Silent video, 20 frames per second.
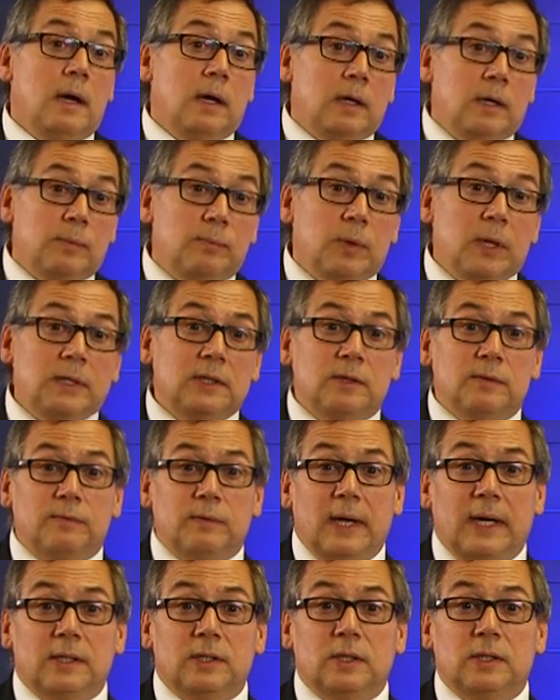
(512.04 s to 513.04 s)
compression
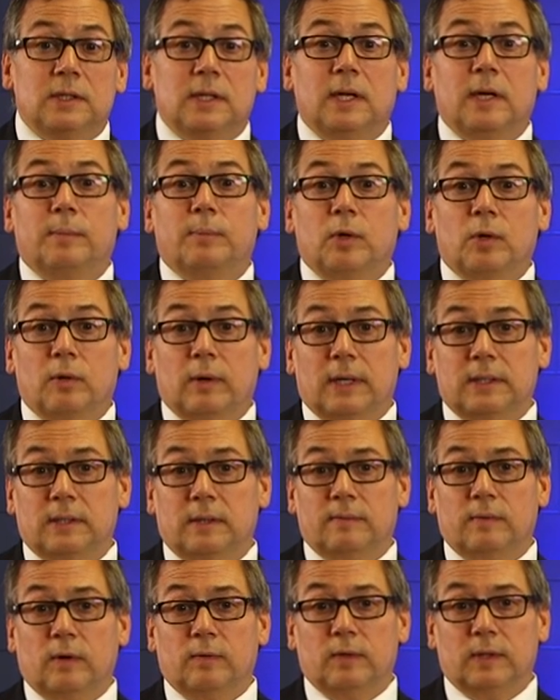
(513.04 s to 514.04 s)
fractures that are
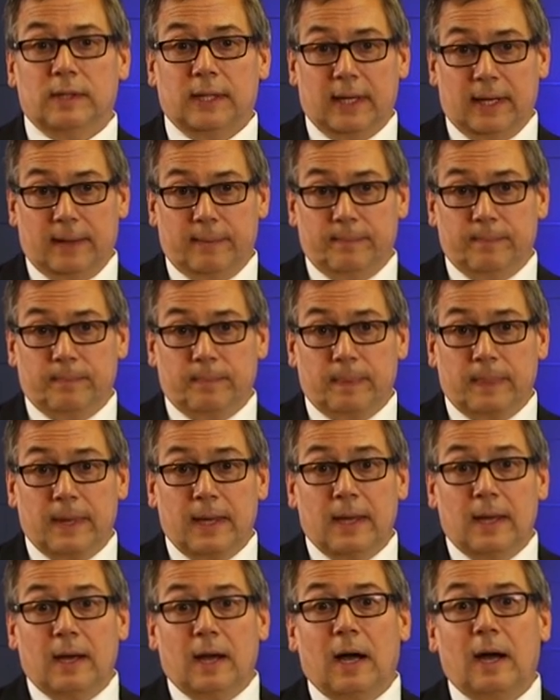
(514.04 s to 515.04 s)
progressive over time.
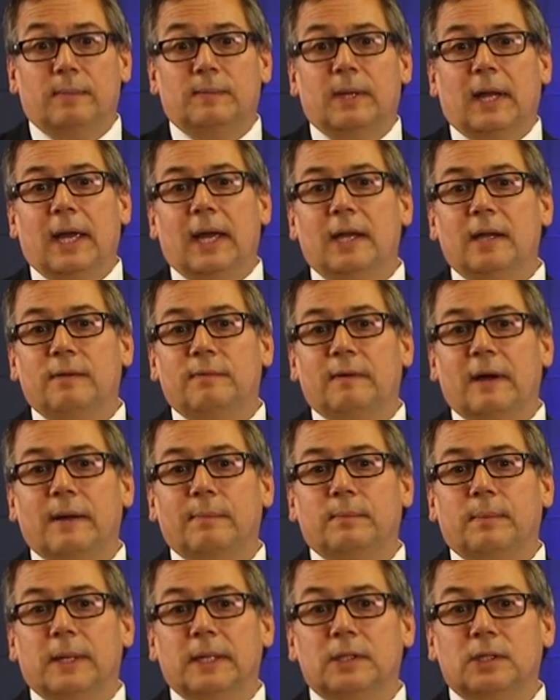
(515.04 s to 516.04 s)
Up to
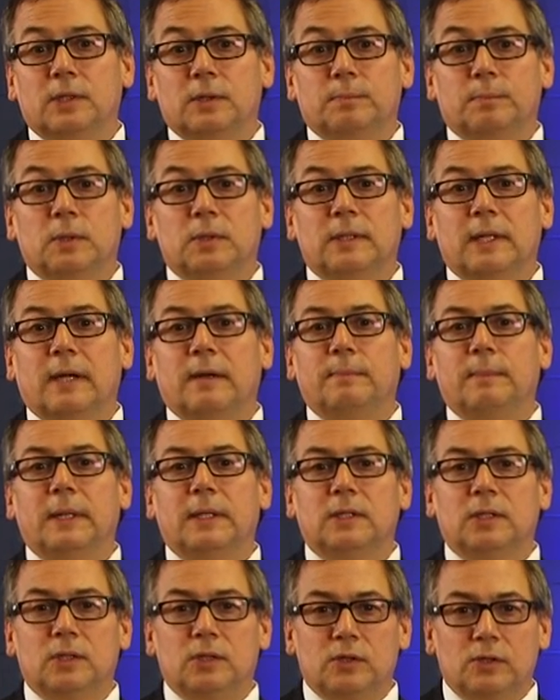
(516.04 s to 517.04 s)
85% of
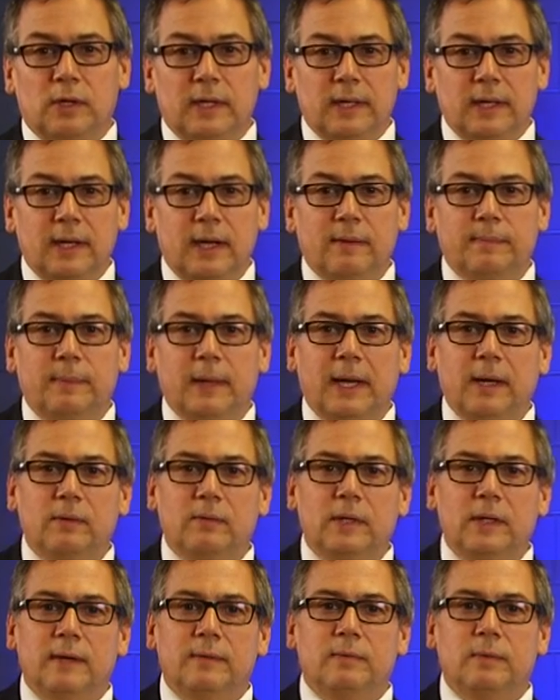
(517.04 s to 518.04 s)
patients treated have pain
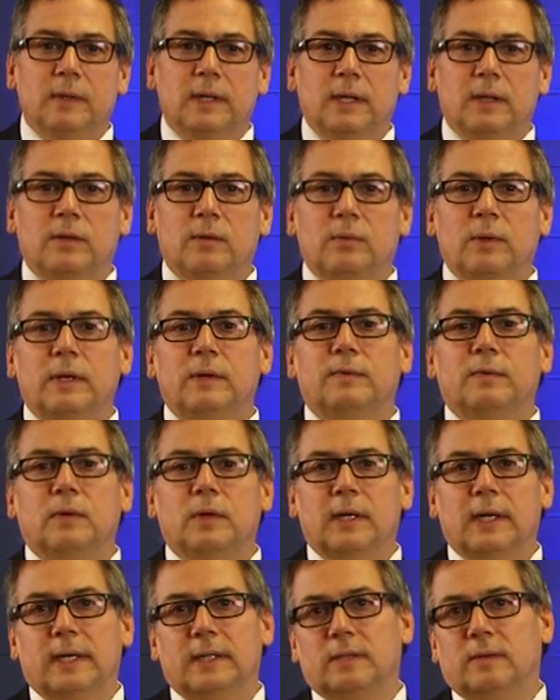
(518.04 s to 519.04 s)
relief within three to
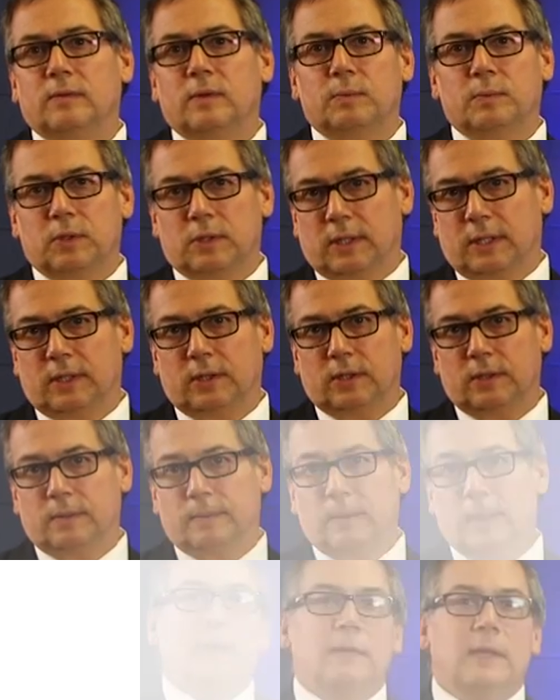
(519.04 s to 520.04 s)
four days of the procedure.
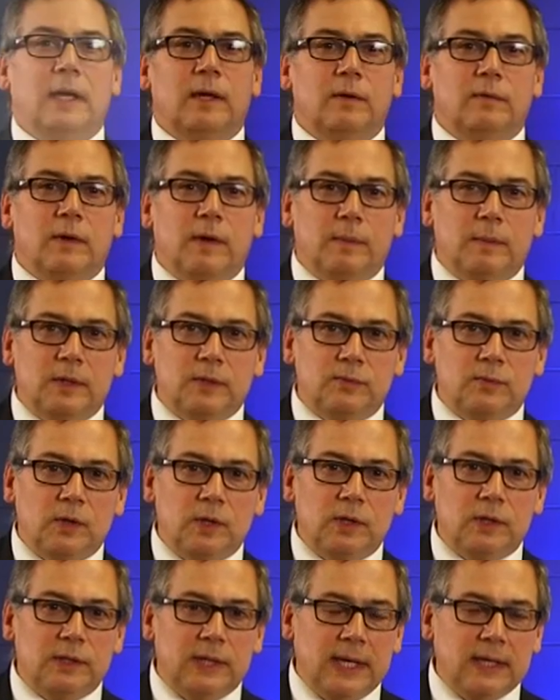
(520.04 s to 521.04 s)
Thank you very much for
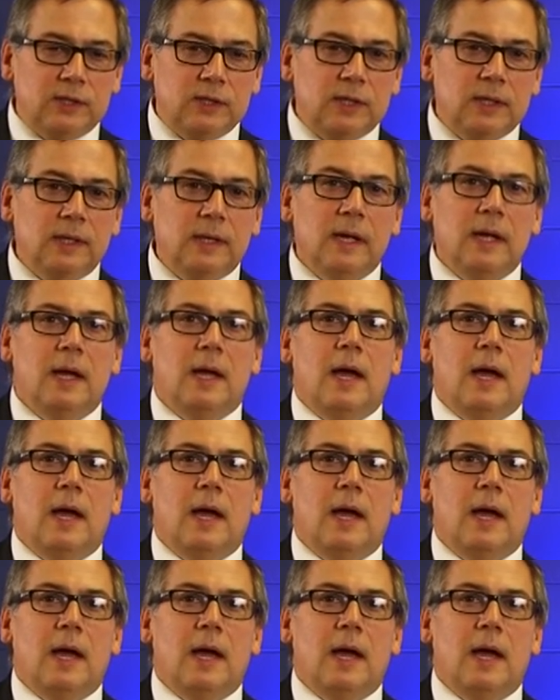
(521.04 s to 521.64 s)
your attention.